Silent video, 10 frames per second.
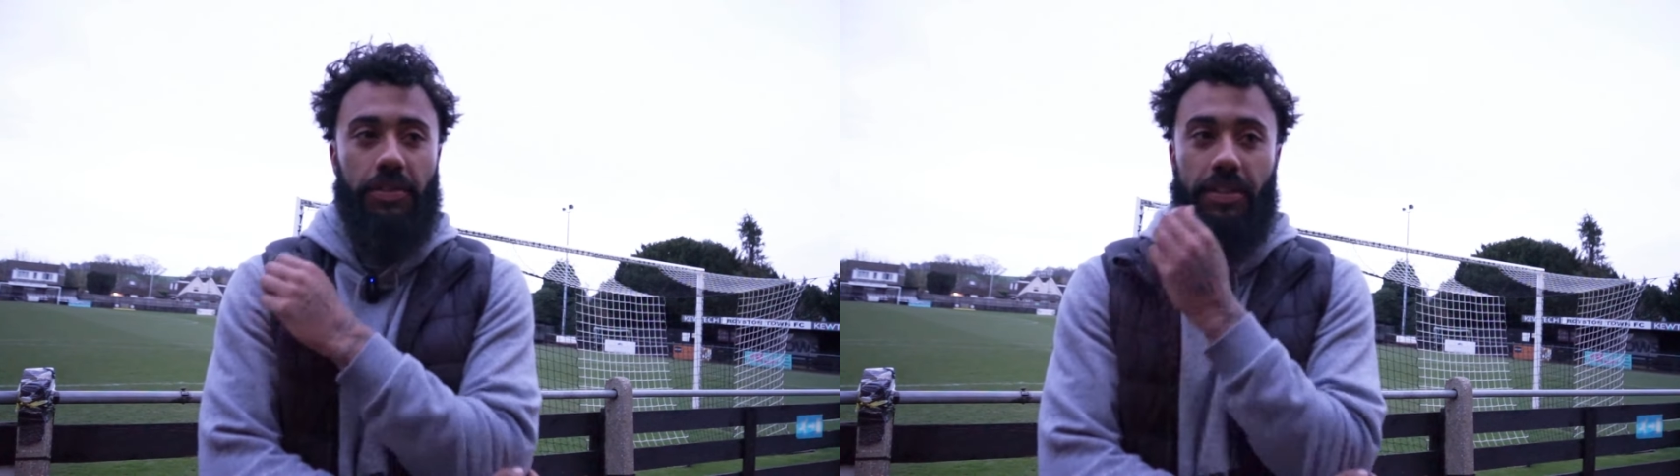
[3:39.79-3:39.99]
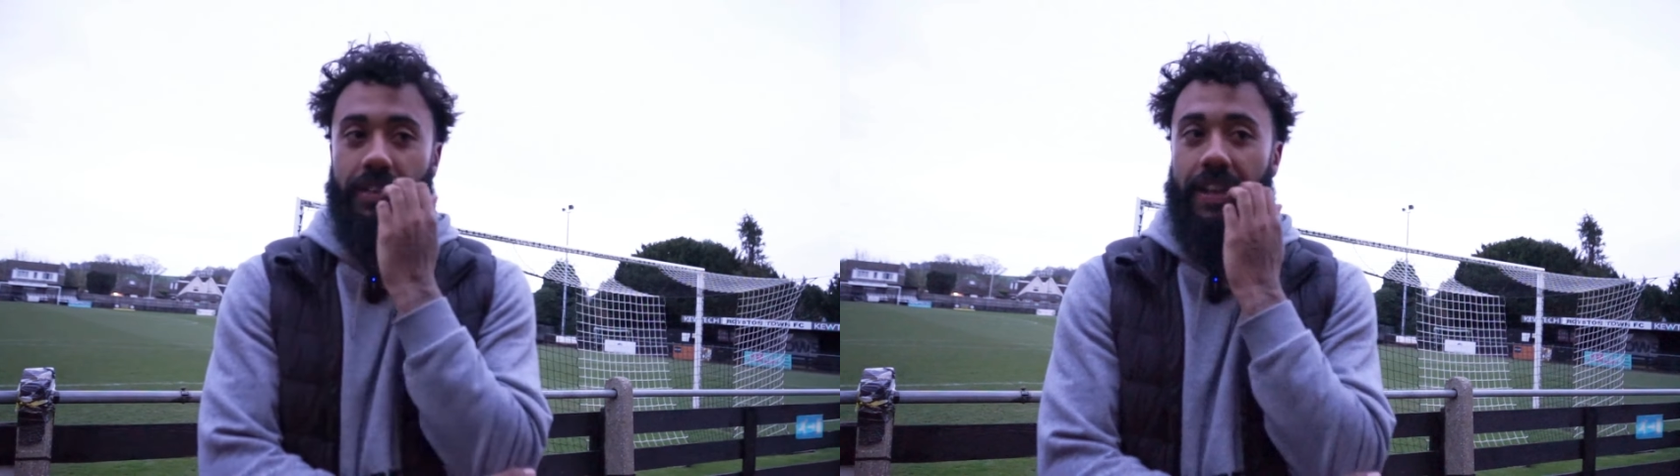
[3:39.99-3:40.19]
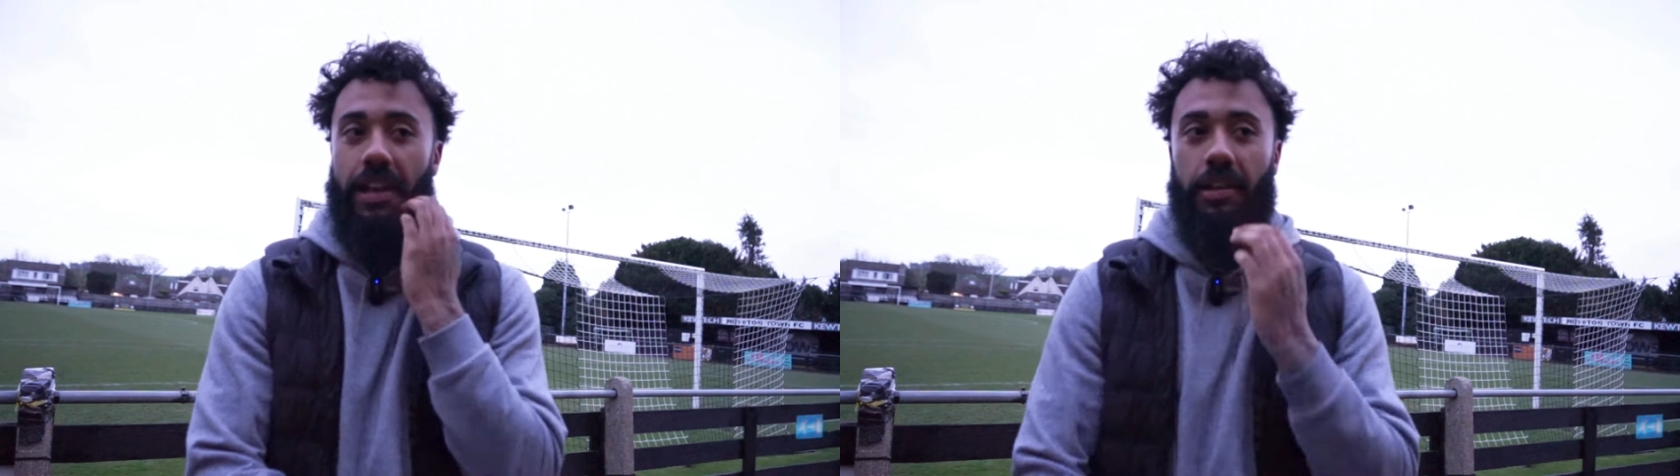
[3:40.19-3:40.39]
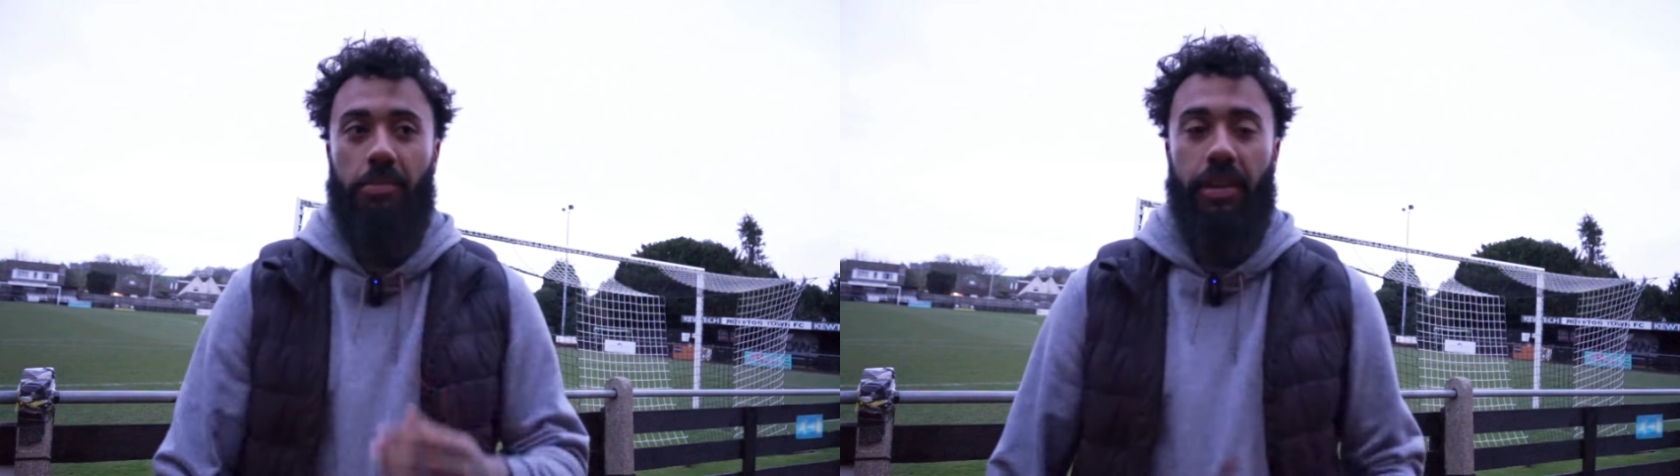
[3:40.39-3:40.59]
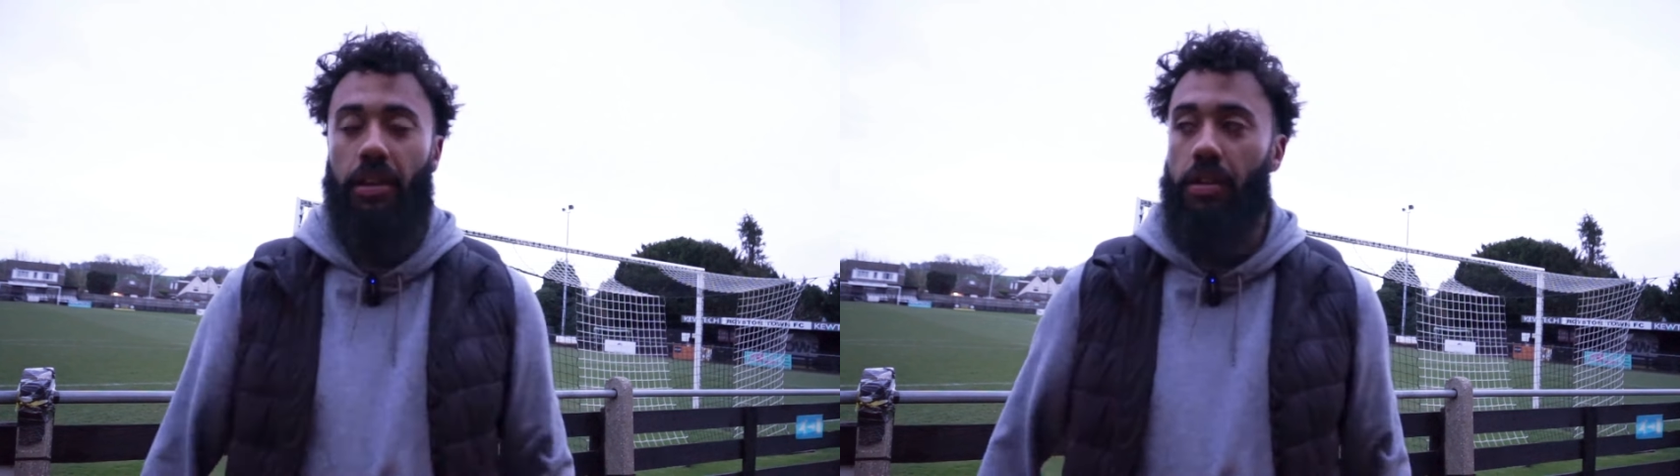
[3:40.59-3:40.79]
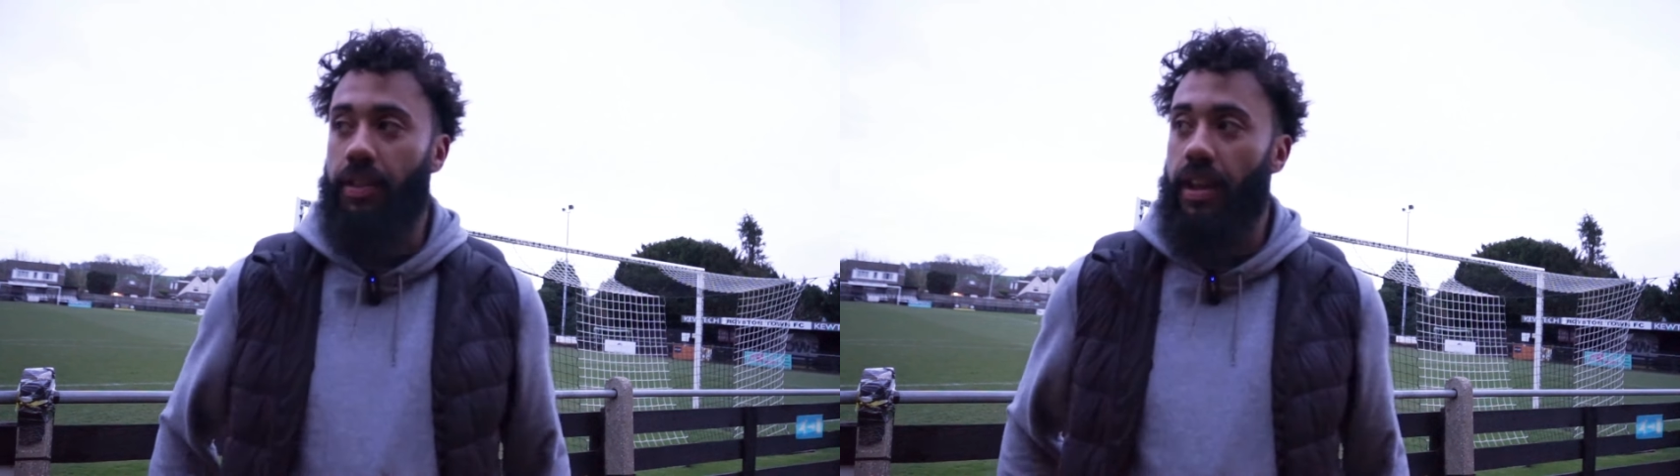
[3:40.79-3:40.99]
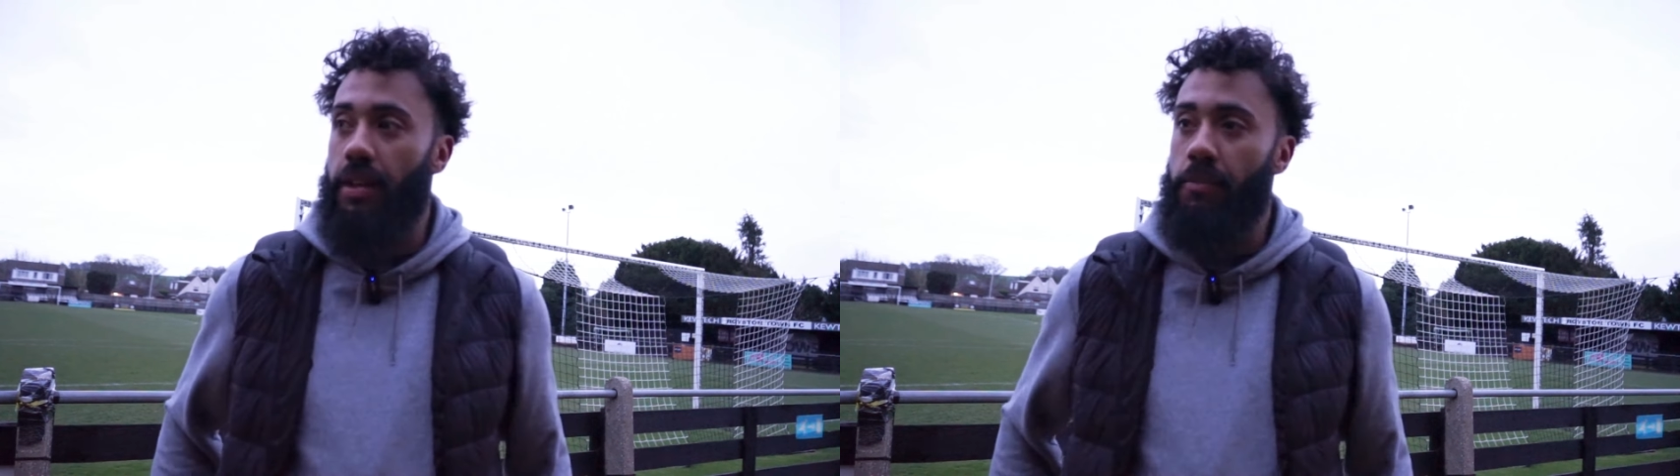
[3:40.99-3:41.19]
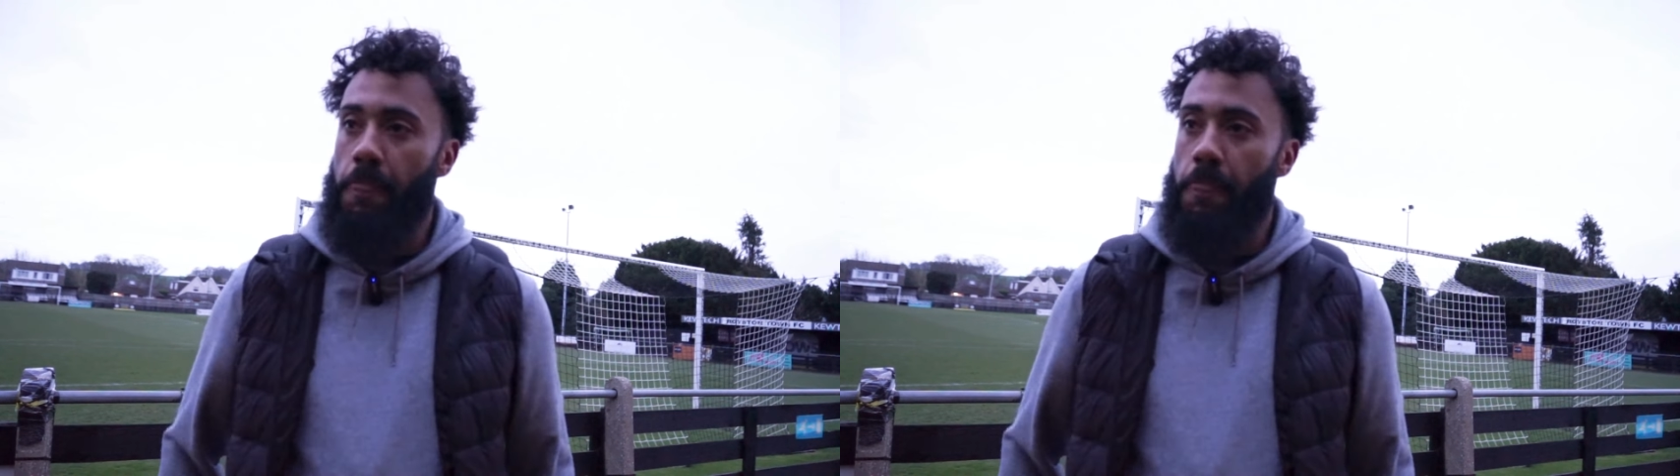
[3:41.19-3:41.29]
obviously today and the Mikulova game,